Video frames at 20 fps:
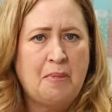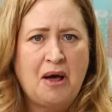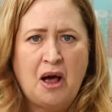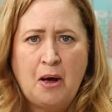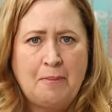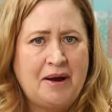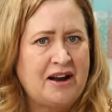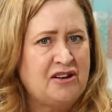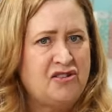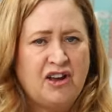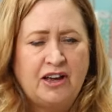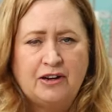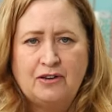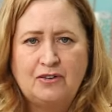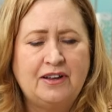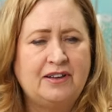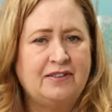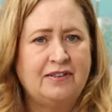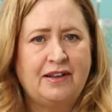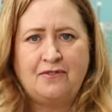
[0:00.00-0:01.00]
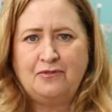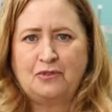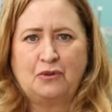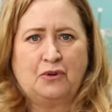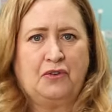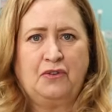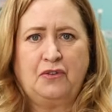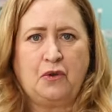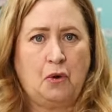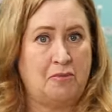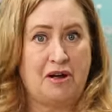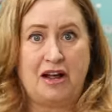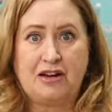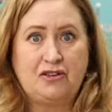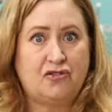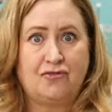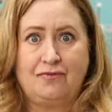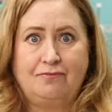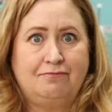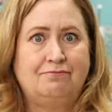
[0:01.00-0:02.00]
about my channel is I've learned so
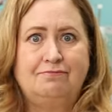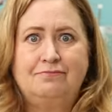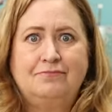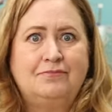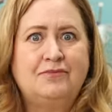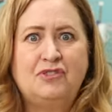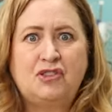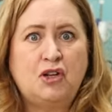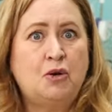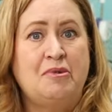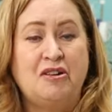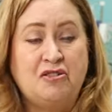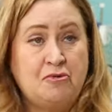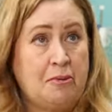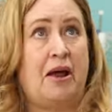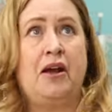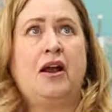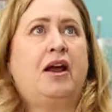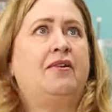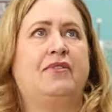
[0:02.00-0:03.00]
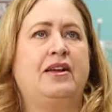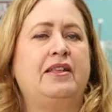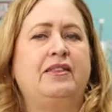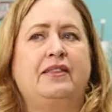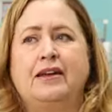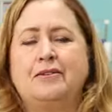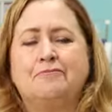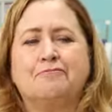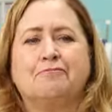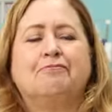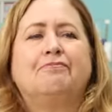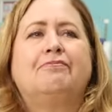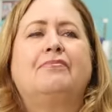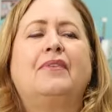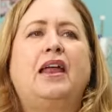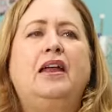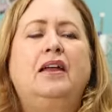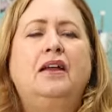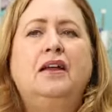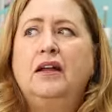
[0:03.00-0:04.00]
much. So much about everything.
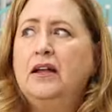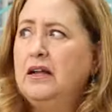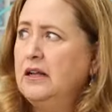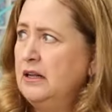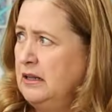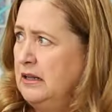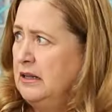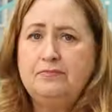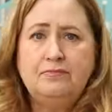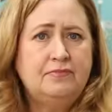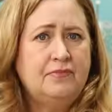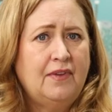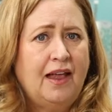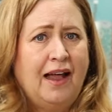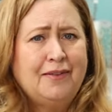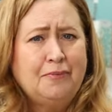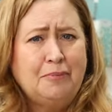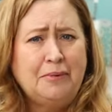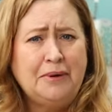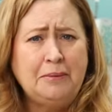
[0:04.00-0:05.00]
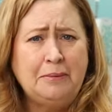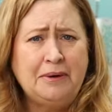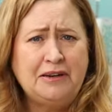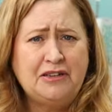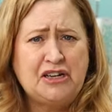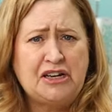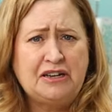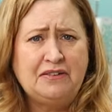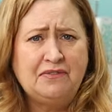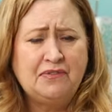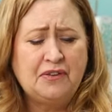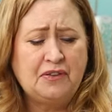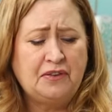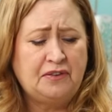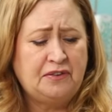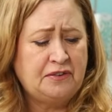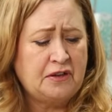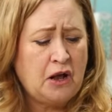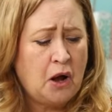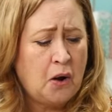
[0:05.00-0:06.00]
That's pretty much it for the
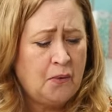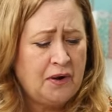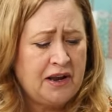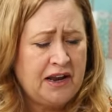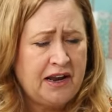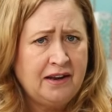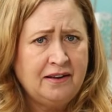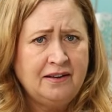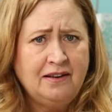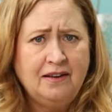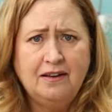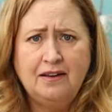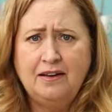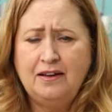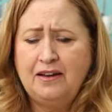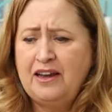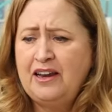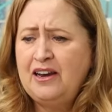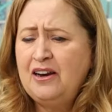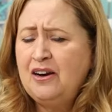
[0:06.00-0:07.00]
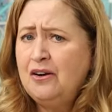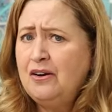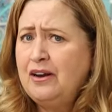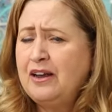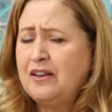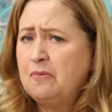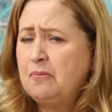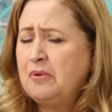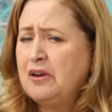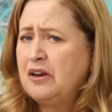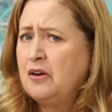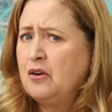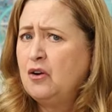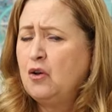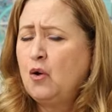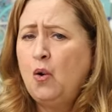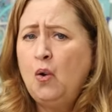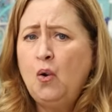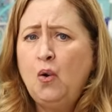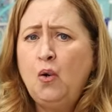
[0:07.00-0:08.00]
sewing here it's
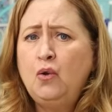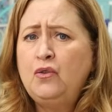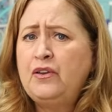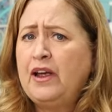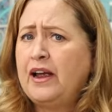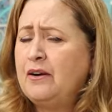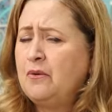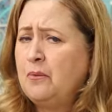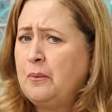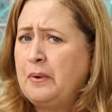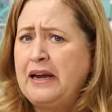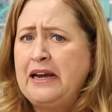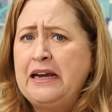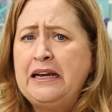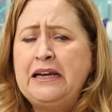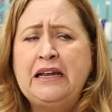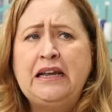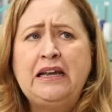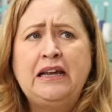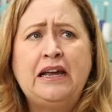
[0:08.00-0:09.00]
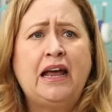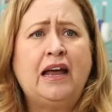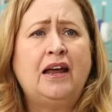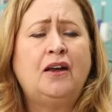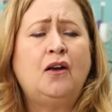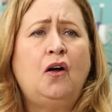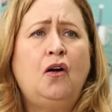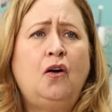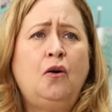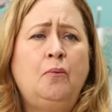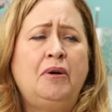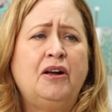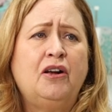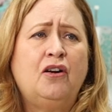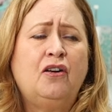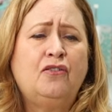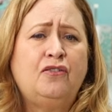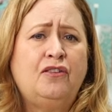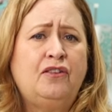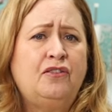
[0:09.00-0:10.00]
been cold and rainy and oh my
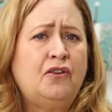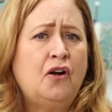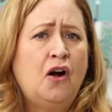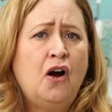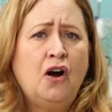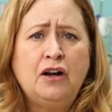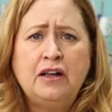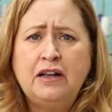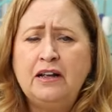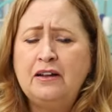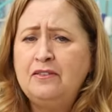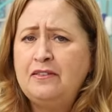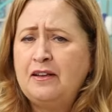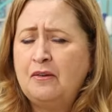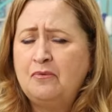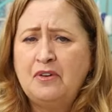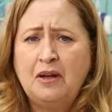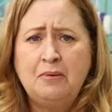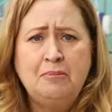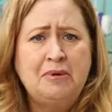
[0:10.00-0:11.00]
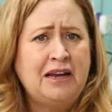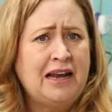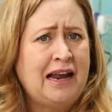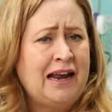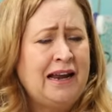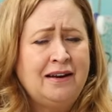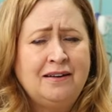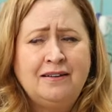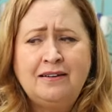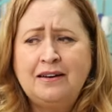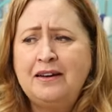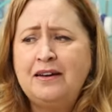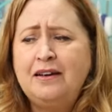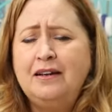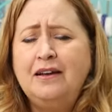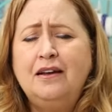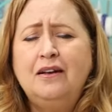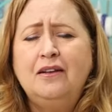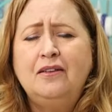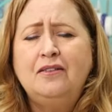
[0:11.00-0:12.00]
gosh, these cardigans have come in
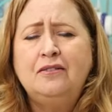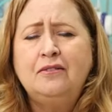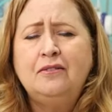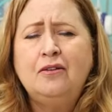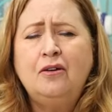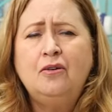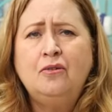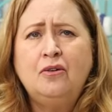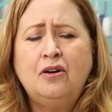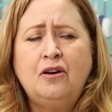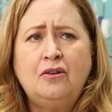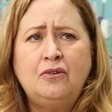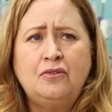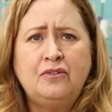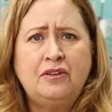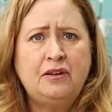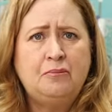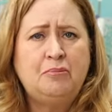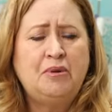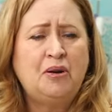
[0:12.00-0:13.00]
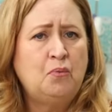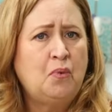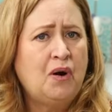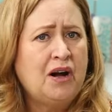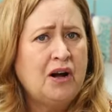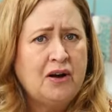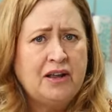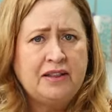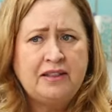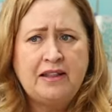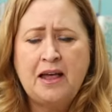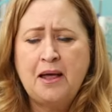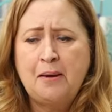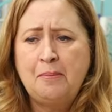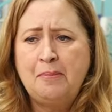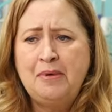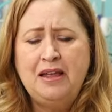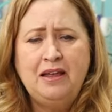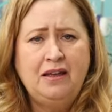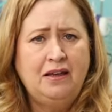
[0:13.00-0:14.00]
handy. So cozy, been wearing
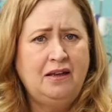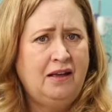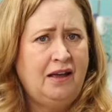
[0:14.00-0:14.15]
them